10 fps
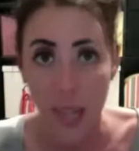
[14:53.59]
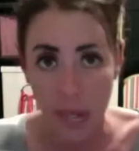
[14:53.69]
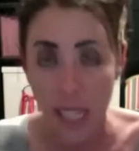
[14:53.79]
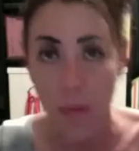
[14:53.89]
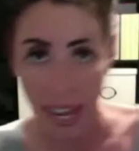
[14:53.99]
when
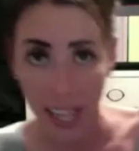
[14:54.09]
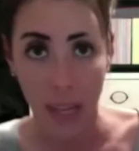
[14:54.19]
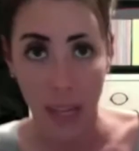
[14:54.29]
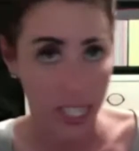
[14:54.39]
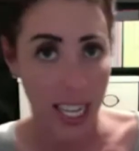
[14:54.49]
his back
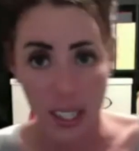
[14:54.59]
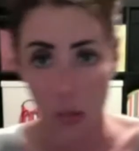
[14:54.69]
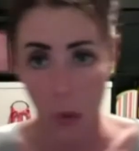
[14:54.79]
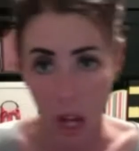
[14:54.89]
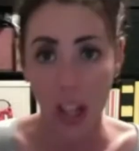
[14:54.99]
was against the
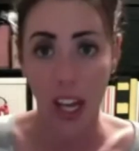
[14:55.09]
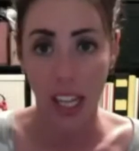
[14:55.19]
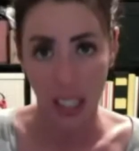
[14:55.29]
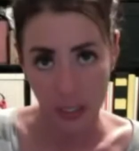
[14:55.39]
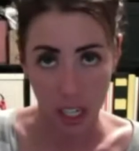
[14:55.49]
wall. I
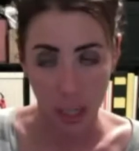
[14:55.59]
love Johnny.